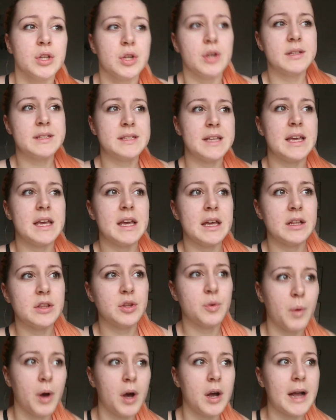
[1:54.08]
you'll see in
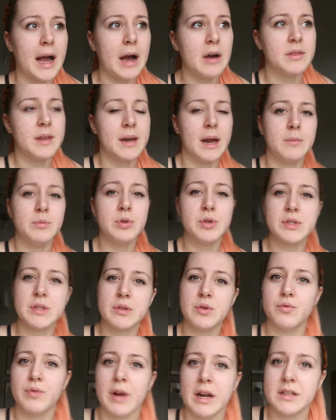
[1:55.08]
the workout that I'm
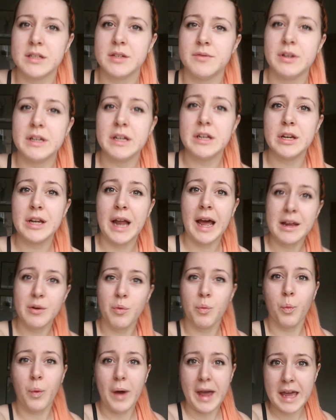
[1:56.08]
using relatively
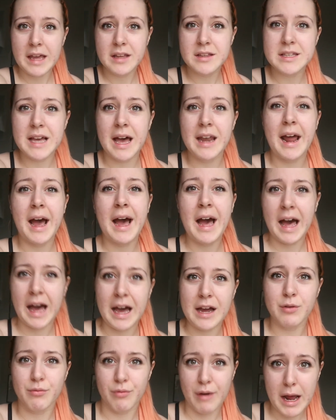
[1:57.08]
lightweight and
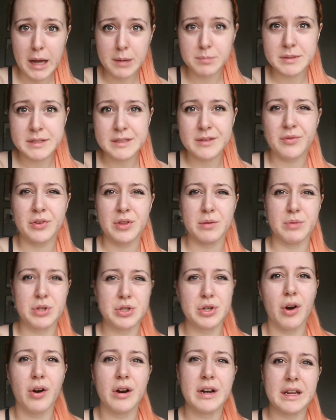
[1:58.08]
high reps for the
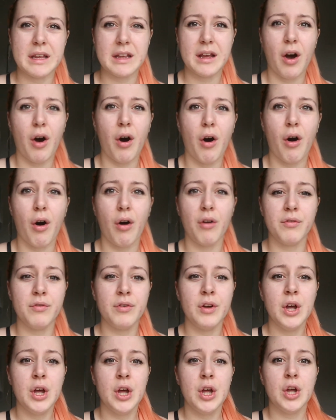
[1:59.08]
majority of
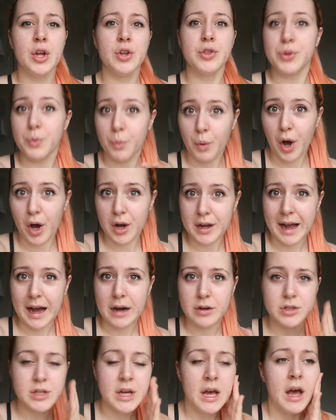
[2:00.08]
the
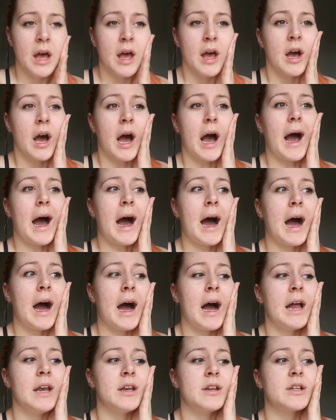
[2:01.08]
workout.
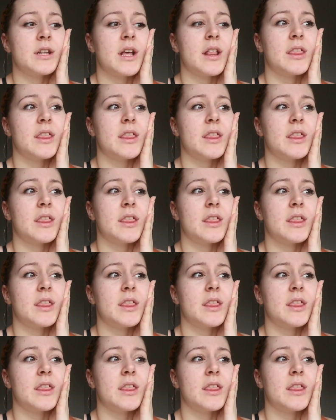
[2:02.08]
And